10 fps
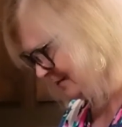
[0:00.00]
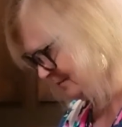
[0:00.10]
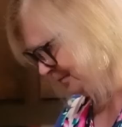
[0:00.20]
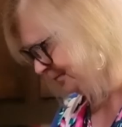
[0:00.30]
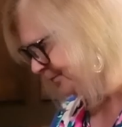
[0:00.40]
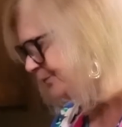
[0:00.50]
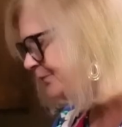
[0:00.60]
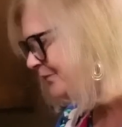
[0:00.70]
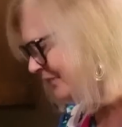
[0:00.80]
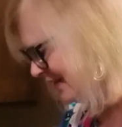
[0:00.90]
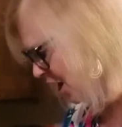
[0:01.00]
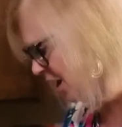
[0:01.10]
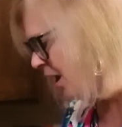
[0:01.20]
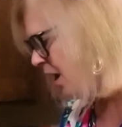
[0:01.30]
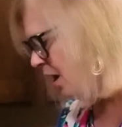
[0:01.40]
have, I'll get like.
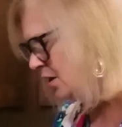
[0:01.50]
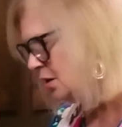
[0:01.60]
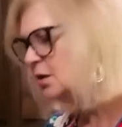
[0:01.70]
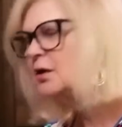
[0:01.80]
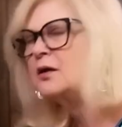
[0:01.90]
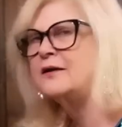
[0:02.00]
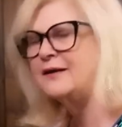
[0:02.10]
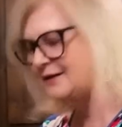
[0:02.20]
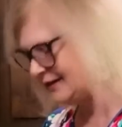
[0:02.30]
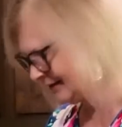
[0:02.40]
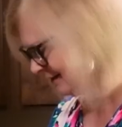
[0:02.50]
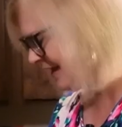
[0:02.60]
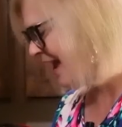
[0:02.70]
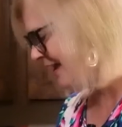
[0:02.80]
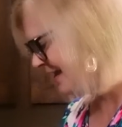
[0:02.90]
Uh, bumps and stuff.
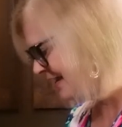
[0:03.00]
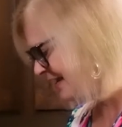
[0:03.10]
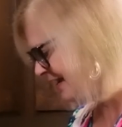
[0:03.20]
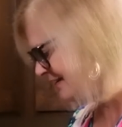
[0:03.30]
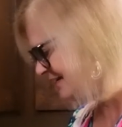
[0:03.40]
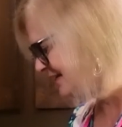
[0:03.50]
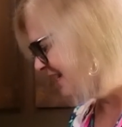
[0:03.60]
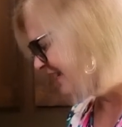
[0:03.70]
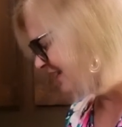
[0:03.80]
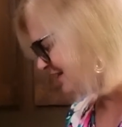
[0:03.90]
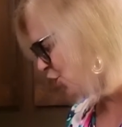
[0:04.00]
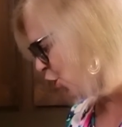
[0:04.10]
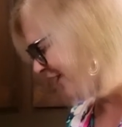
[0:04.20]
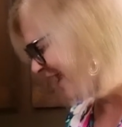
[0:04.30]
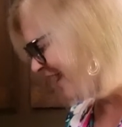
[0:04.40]
yeah, he uh, gets on. he gets
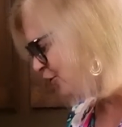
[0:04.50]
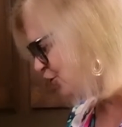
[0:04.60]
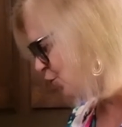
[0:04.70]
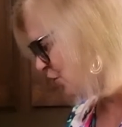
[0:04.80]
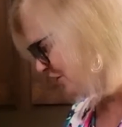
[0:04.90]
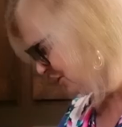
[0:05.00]
canker sores